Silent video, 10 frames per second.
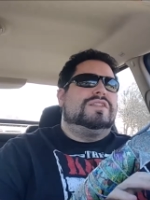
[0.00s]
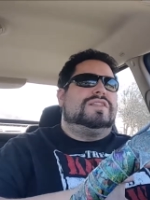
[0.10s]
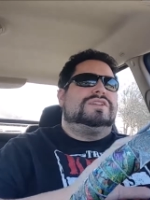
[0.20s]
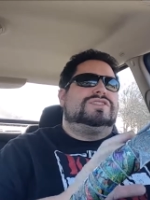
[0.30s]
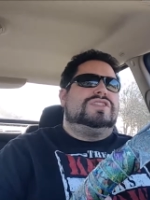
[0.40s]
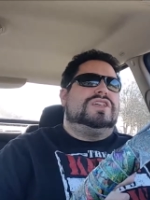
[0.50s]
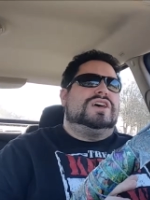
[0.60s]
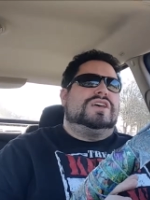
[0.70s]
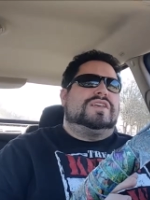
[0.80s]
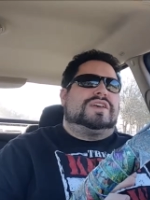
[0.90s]
the
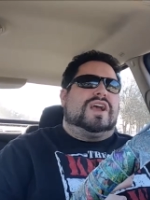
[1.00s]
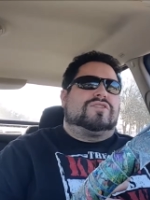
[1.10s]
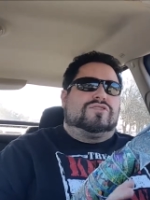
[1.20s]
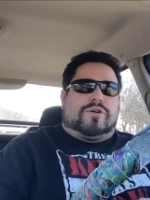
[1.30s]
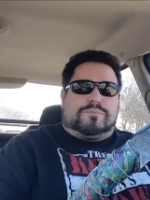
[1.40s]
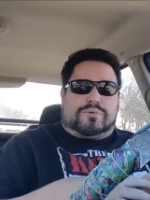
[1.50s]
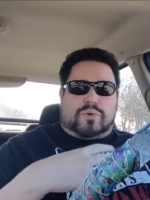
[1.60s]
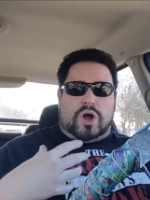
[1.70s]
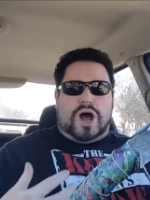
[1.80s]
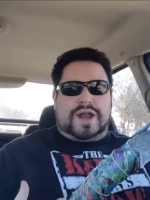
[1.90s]
the, the characters are
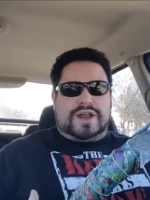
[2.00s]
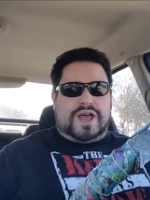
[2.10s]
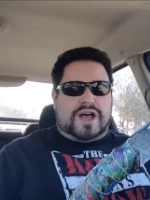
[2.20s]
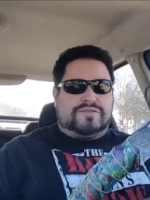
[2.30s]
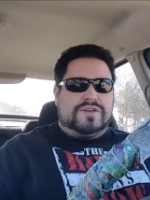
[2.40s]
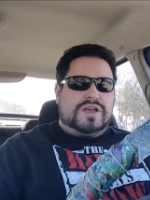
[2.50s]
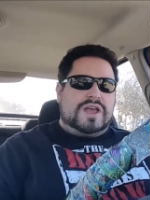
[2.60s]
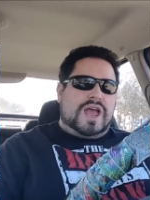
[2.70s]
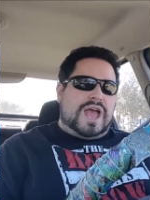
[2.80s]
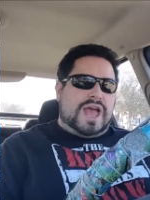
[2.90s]
broad enough
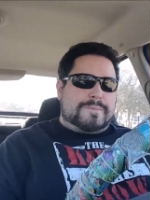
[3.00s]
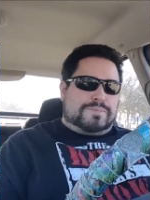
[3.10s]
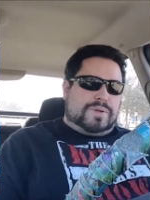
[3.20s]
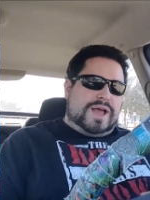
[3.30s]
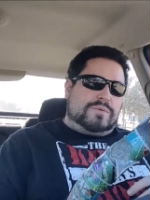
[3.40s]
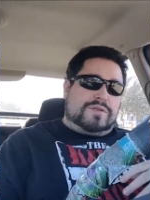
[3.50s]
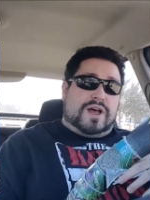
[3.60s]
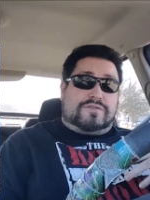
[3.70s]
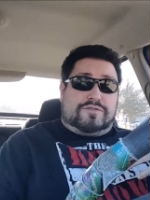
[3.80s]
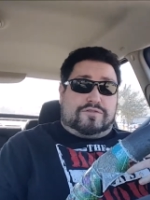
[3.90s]
and played with
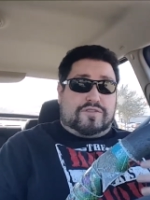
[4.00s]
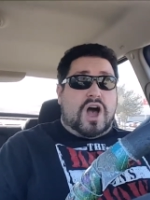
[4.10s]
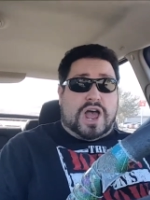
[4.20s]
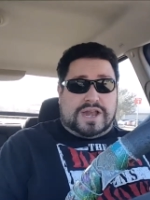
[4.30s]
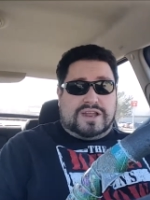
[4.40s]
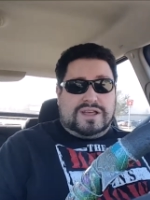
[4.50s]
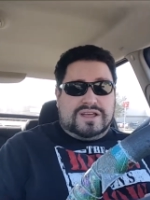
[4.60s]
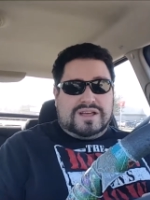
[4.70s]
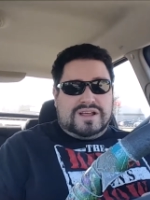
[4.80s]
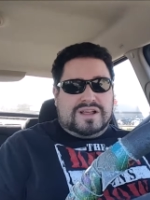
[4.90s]
enough
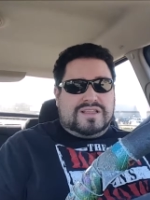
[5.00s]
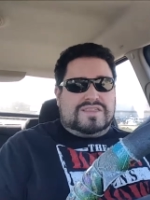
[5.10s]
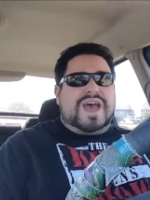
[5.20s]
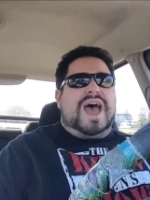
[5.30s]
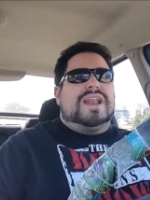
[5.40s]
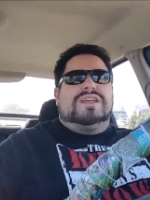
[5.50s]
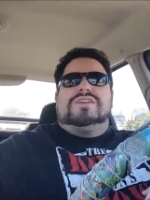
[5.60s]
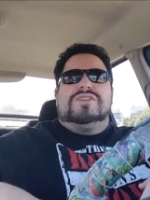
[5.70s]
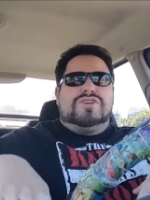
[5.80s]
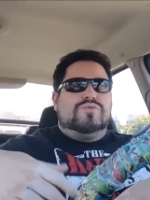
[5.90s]
fun that
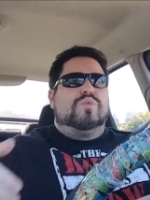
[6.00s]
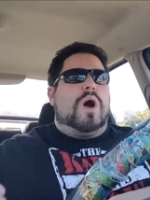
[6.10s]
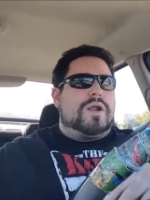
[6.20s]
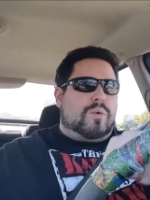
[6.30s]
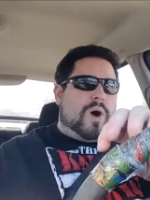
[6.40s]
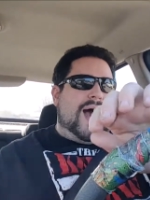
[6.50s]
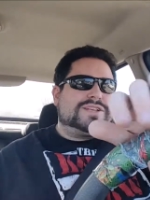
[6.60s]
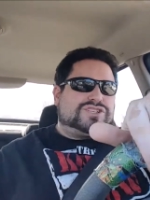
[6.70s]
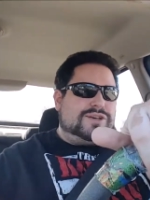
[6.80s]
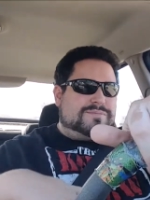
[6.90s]
you want to
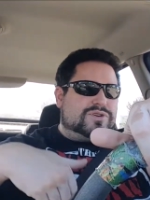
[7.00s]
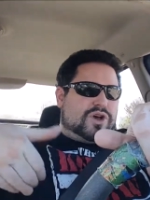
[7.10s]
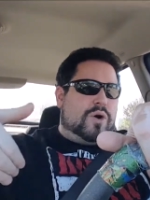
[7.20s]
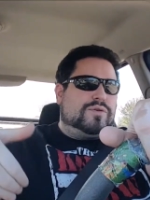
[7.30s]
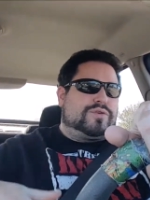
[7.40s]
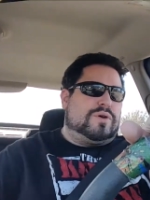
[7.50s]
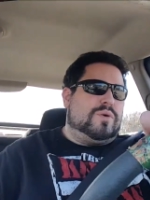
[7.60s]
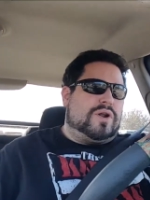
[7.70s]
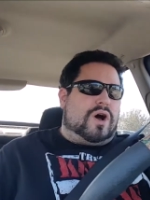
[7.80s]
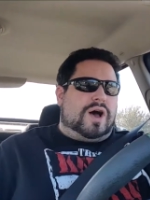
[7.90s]
watch them go
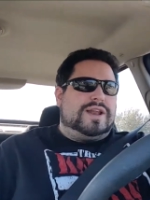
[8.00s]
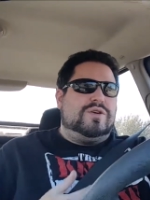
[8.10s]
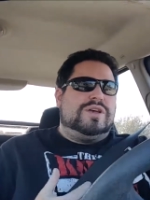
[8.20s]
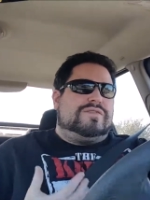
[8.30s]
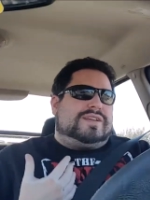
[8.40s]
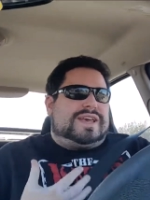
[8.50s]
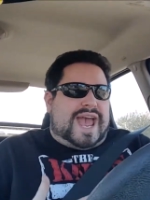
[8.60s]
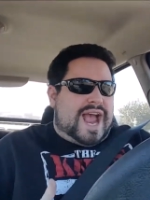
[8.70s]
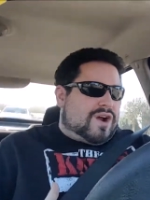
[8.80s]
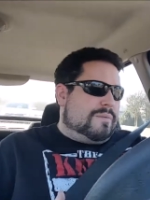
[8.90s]
through it all and you even
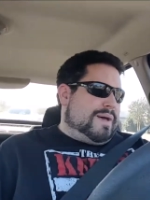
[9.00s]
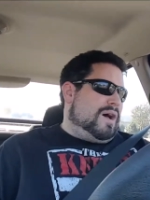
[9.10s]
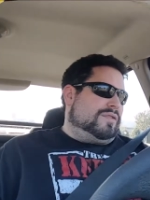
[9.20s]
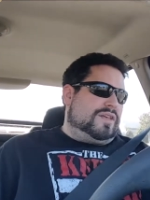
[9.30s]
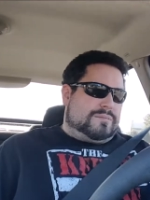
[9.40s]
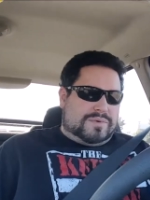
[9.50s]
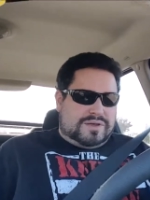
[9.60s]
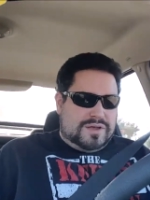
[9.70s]
care about them